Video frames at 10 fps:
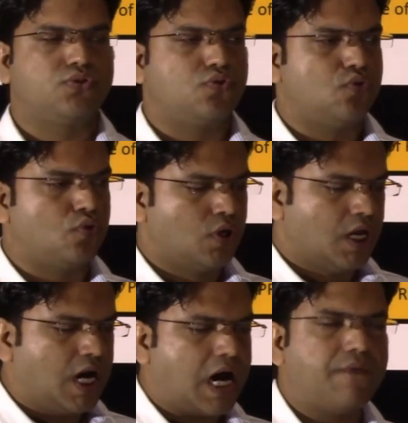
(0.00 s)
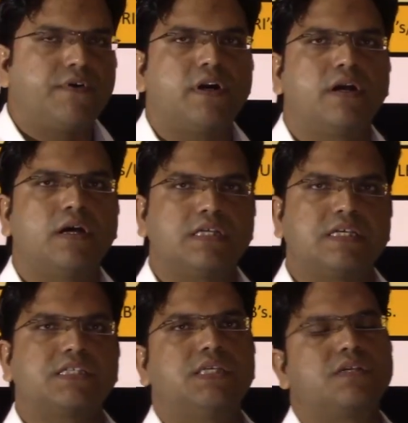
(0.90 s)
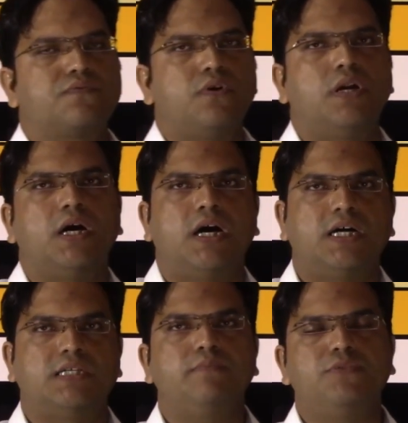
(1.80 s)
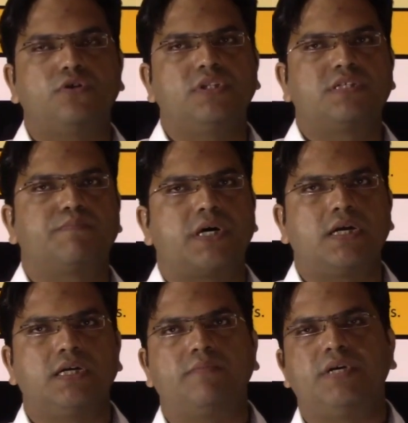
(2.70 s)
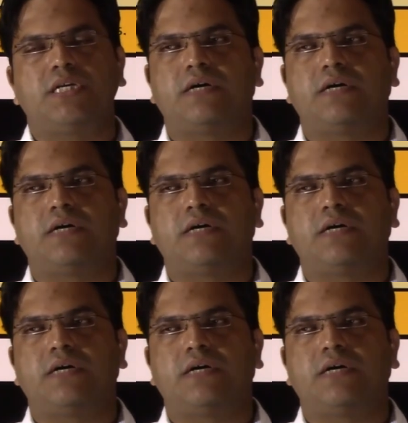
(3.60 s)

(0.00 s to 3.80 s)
So after successful attempt on this parliament,